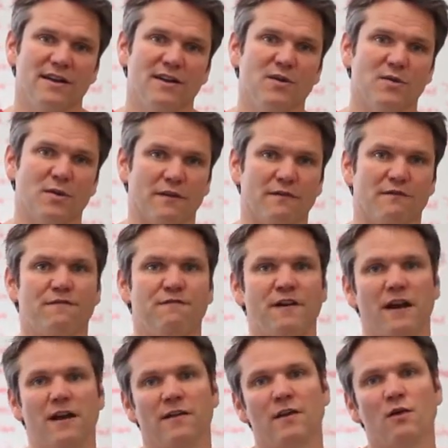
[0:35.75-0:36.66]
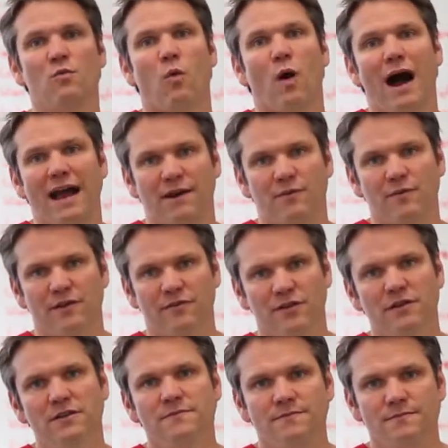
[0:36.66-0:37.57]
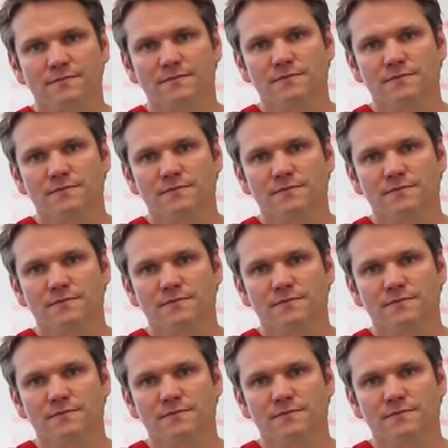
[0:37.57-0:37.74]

you want a fairly wide river